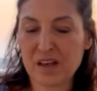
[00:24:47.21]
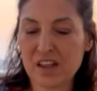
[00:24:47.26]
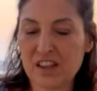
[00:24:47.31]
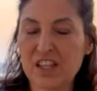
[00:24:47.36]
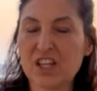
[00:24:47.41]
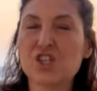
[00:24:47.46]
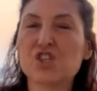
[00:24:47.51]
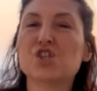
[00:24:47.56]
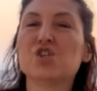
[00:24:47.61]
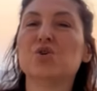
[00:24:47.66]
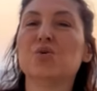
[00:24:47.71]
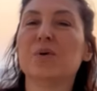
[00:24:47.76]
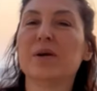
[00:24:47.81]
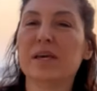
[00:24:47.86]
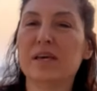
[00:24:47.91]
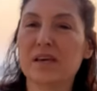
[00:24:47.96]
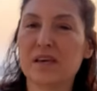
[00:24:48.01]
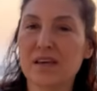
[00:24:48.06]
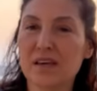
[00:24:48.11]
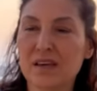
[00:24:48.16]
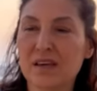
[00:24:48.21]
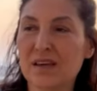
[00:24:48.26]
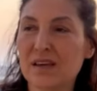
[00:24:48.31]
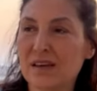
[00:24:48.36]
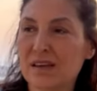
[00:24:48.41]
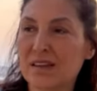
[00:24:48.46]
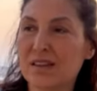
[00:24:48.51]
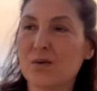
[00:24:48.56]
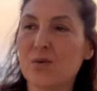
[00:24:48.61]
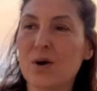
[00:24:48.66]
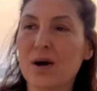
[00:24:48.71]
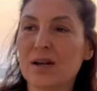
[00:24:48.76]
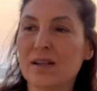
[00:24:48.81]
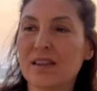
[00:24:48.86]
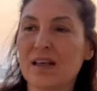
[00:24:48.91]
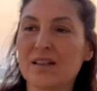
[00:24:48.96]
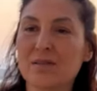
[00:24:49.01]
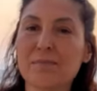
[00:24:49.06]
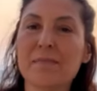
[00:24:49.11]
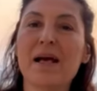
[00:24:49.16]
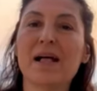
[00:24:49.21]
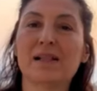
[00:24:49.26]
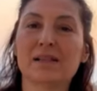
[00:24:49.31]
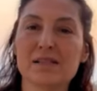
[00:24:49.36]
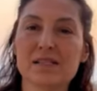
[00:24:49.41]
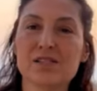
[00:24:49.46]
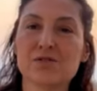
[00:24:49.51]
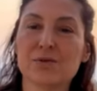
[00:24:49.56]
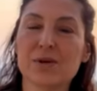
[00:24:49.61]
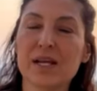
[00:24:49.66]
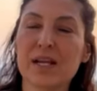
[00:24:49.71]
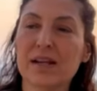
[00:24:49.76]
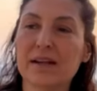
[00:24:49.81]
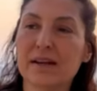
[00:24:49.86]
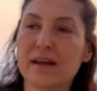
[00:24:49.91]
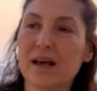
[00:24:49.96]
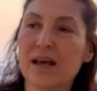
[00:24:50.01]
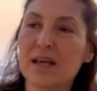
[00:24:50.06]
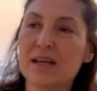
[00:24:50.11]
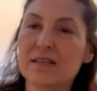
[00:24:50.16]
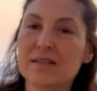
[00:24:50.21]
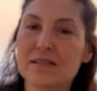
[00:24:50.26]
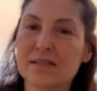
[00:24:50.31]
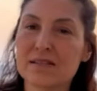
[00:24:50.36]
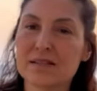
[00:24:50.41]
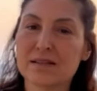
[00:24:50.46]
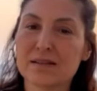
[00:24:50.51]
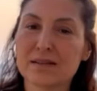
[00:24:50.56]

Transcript: the chewy, the one that melts really nice.